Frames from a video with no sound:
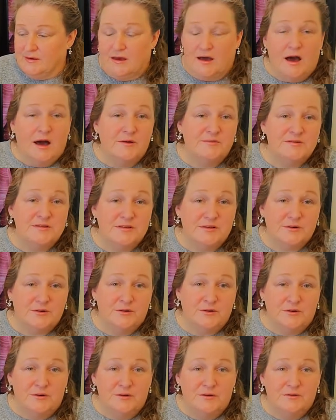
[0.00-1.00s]

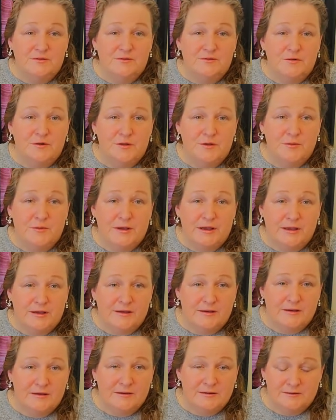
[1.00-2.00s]
Obstacle for the Week.
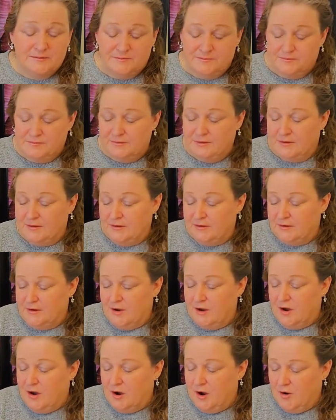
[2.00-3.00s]

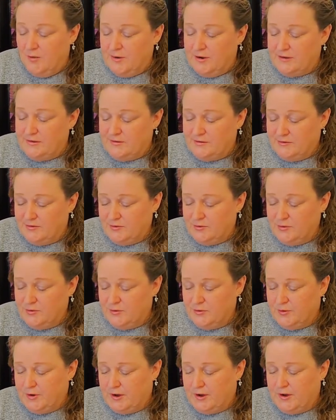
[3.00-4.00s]
All right,
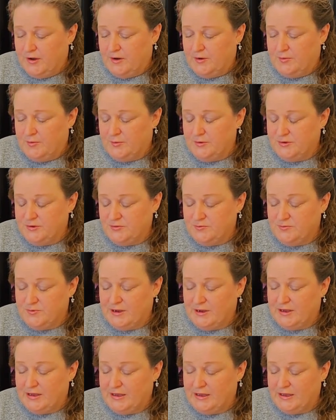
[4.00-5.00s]
so I'll put some
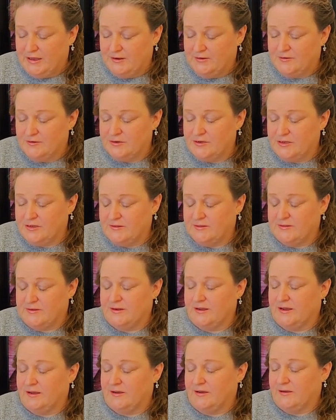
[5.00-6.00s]
Reiki energy in the
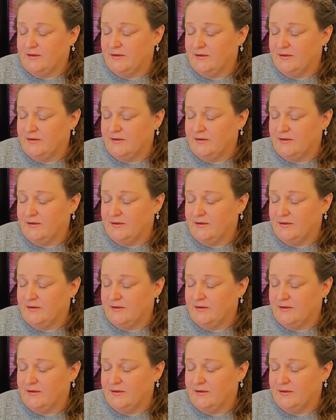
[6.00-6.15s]
deck.